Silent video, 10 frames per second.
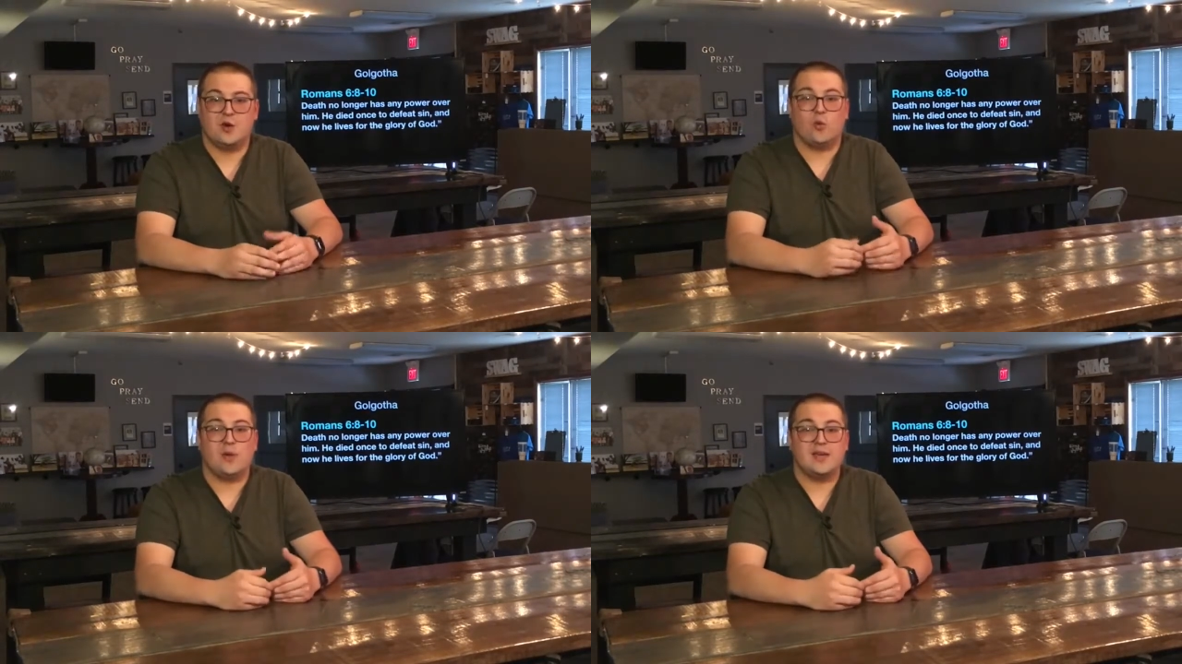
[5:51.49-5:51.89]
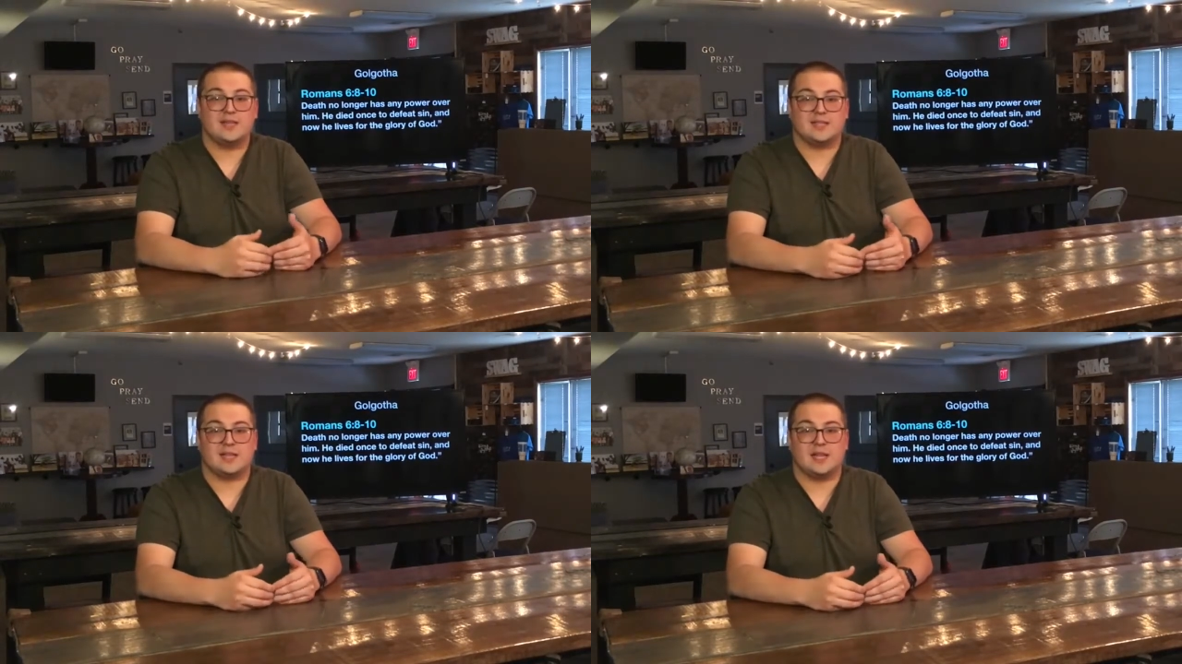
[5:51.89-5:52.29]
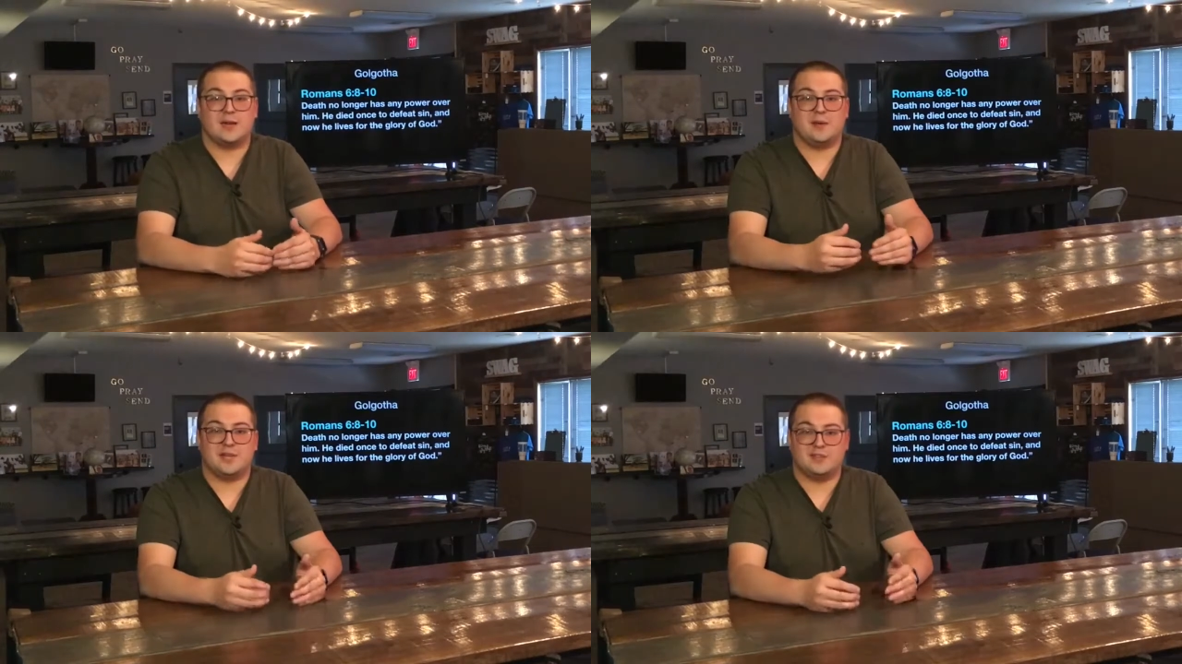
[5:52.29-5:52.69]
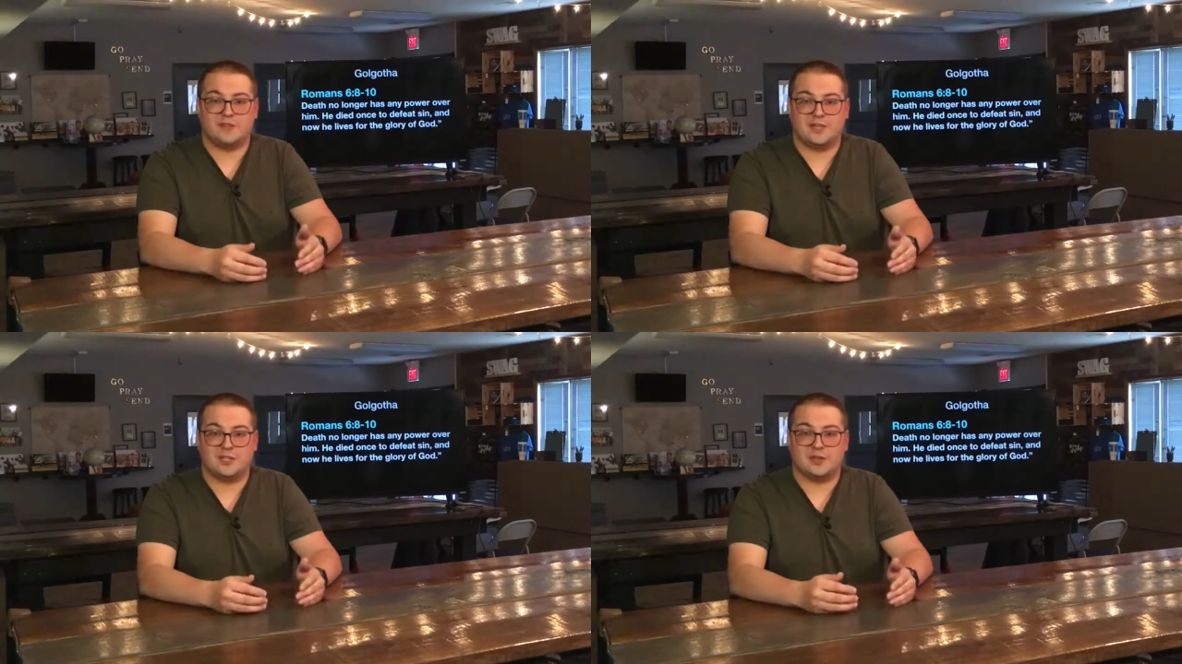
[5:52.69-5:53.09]
we get to claim his
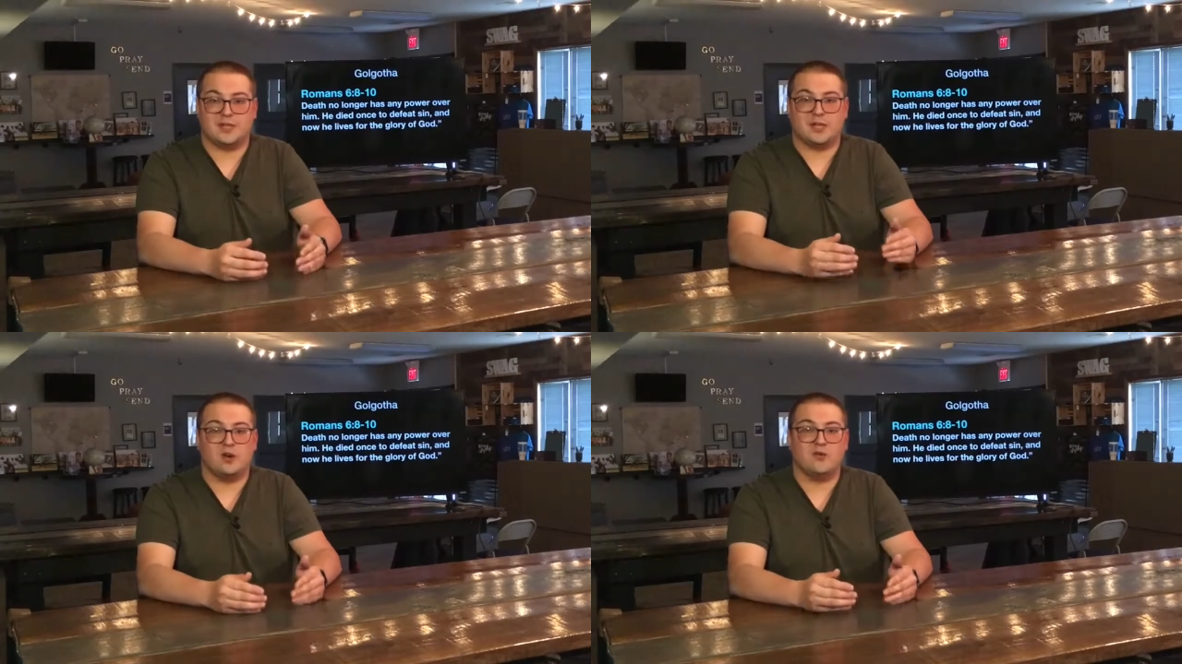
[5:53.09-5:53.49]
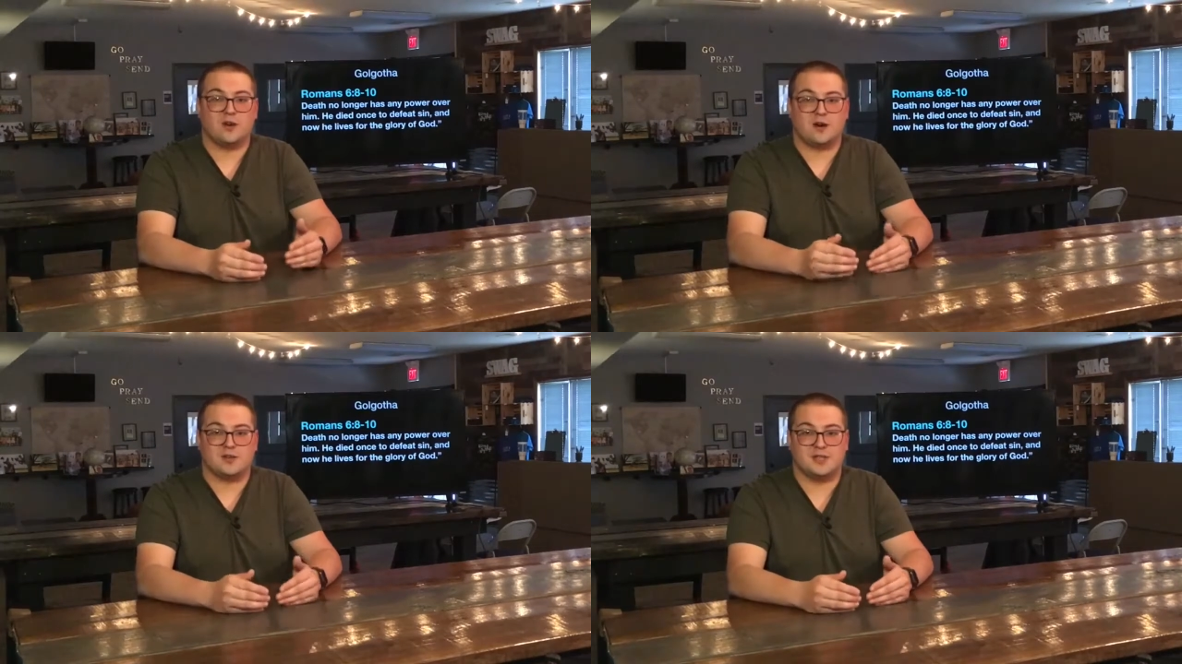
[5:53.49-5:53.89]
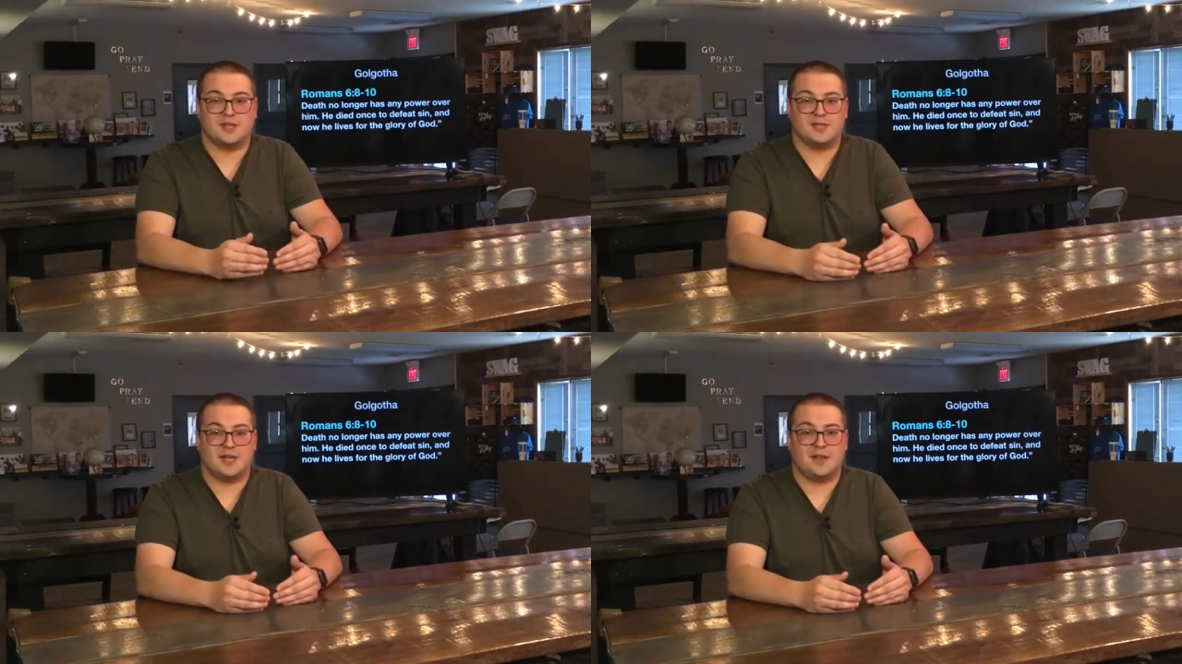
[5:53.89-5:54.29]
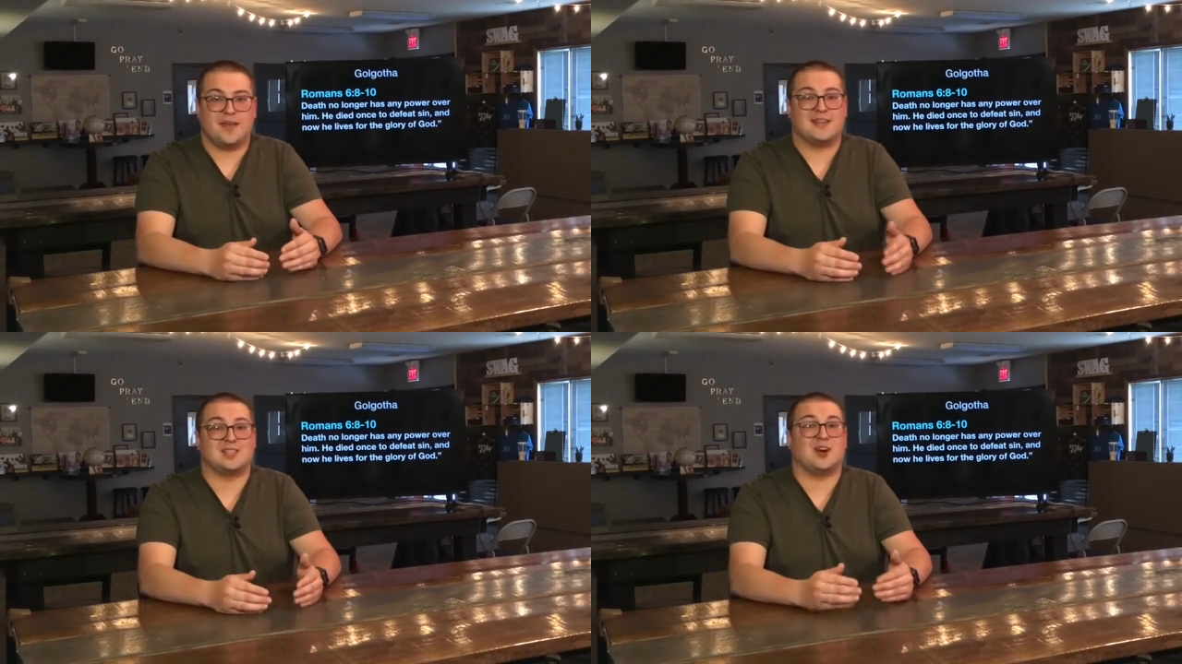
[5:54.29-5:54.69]
victory over our sin and
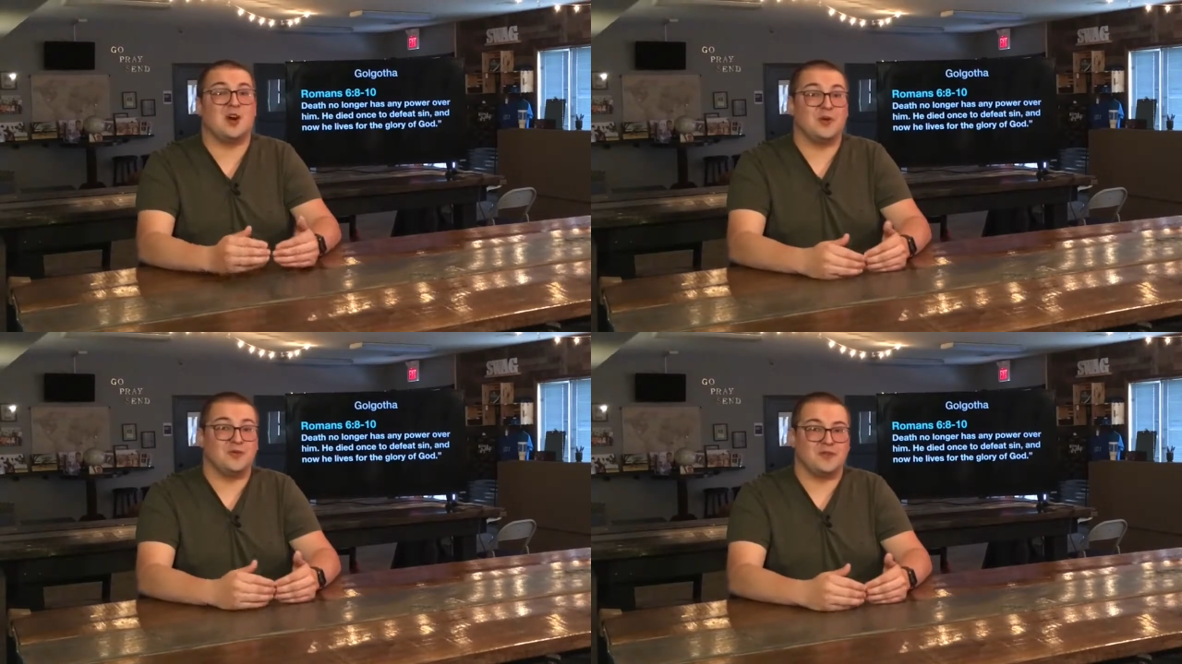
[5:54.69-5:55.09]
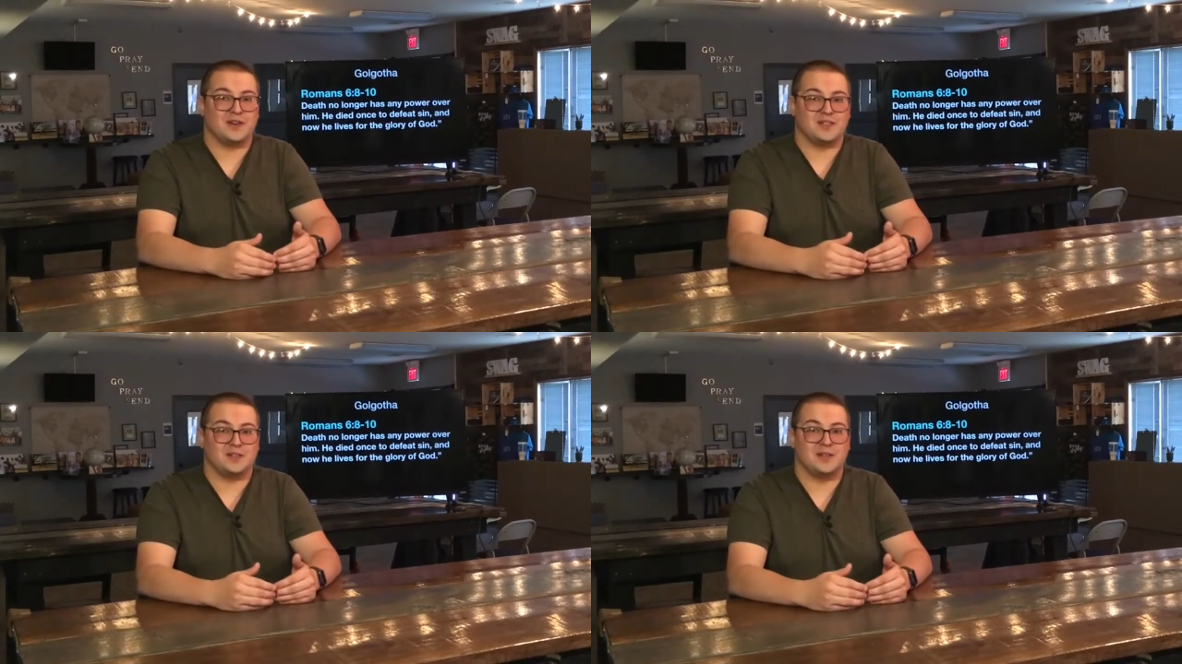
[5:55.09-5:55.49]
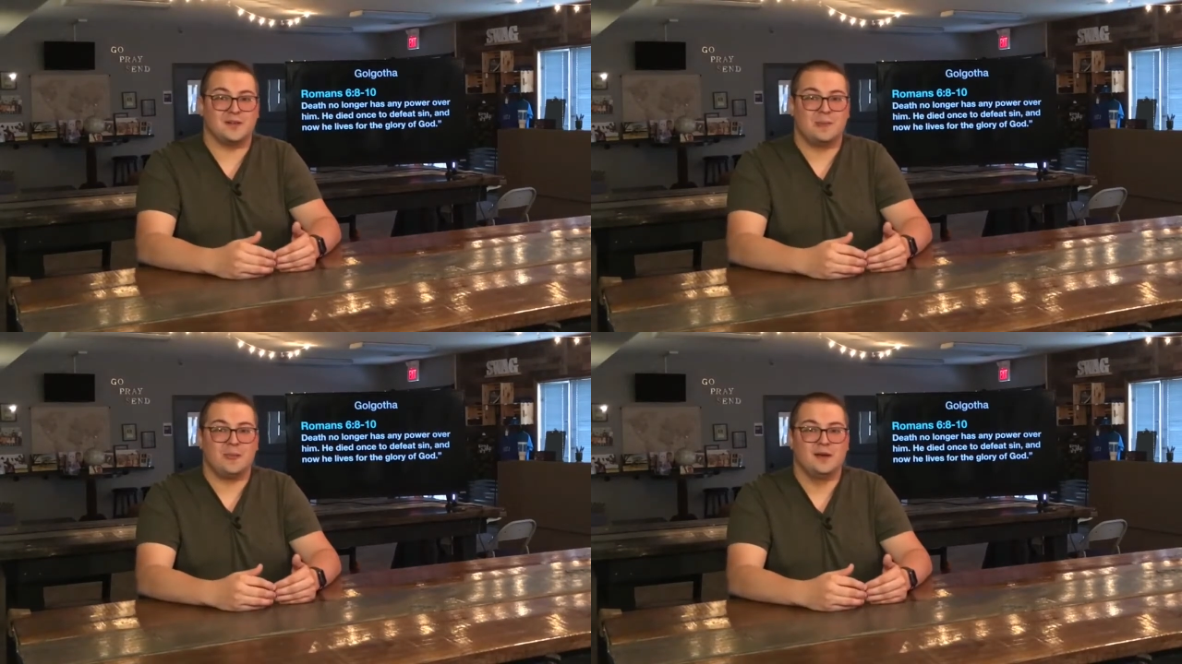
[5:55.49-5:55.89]
death as our own victory.